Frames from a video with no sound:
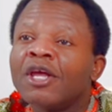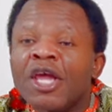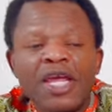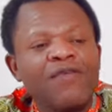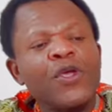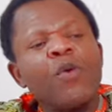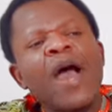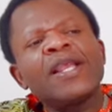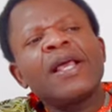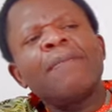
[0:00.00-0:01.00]
If you
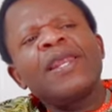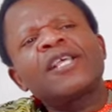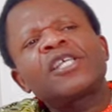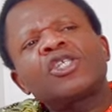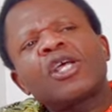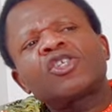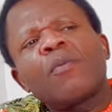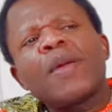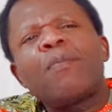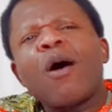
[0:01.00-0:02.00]
are in the ministry just to
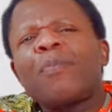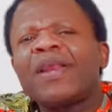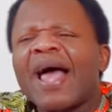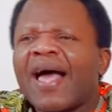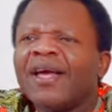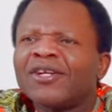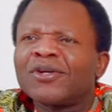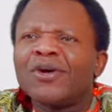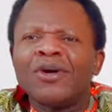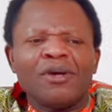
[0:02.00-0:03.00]
be popular,
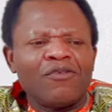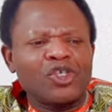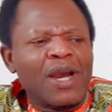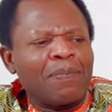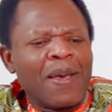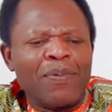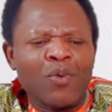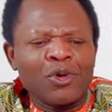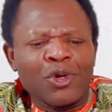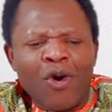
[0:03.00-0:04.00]
so that people
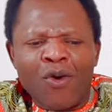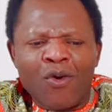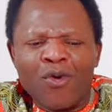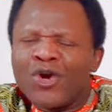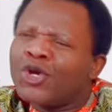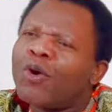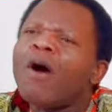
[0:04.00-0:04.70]
will know who you